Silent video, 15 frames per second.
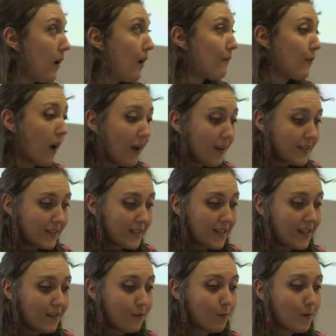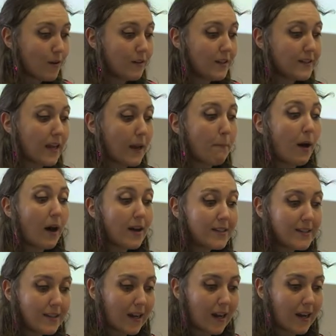For Huxley, the world is
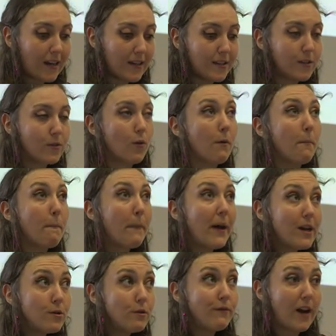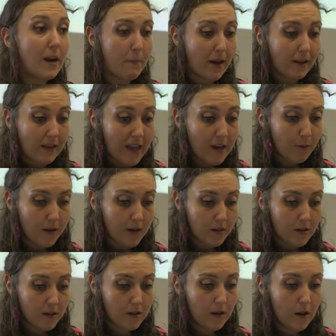hypostatized or petrified by
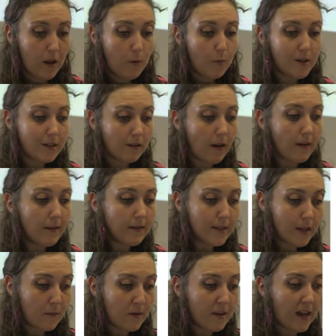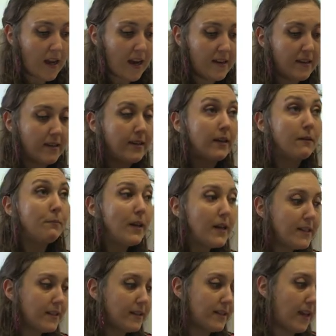language, which lulls humankind into
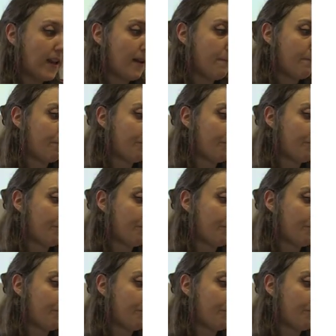complacency.